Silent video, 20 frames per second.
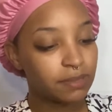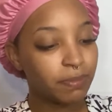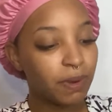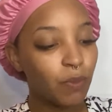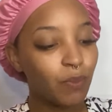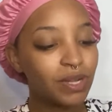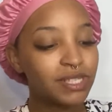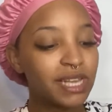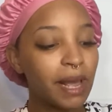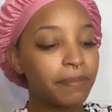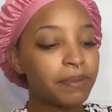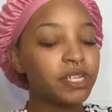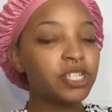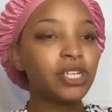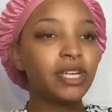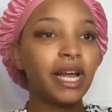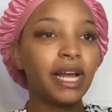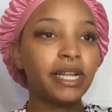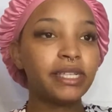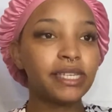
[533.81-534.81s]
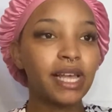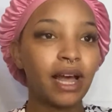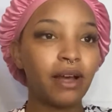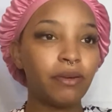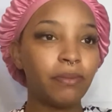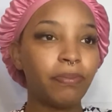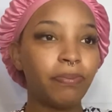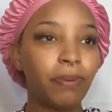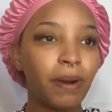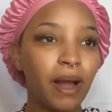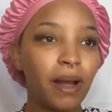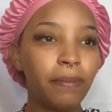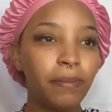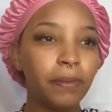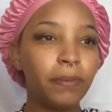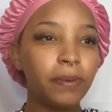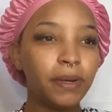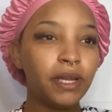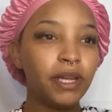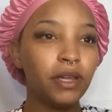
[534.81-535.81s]
But once I bleach the knots, I
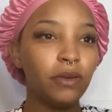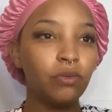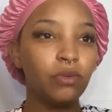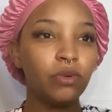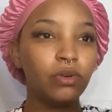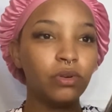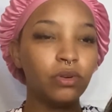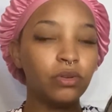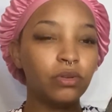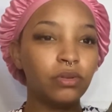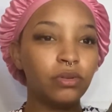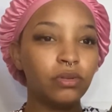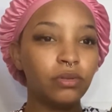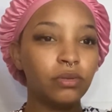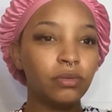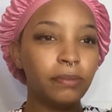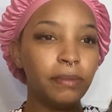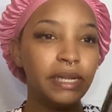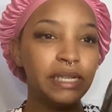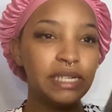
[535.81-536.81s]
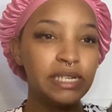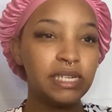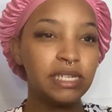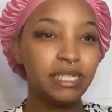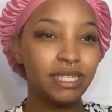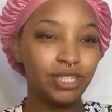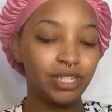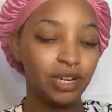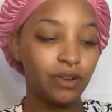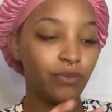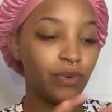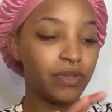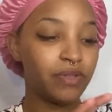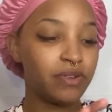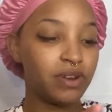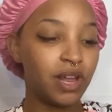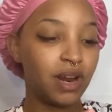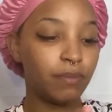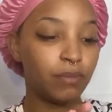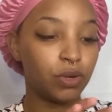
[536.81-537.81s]
probably will make the decision of whether or
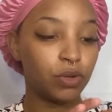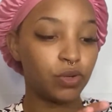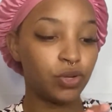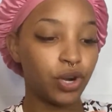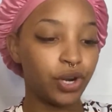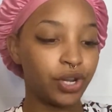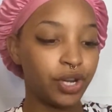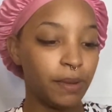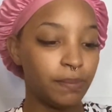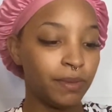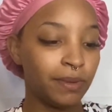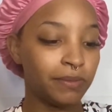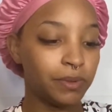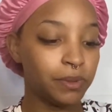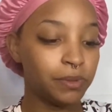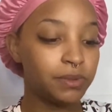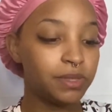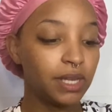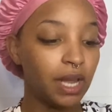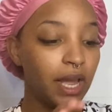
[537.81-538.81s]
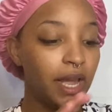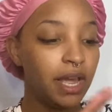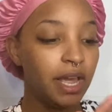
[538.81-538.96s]
not I'm gonna darken up the roots.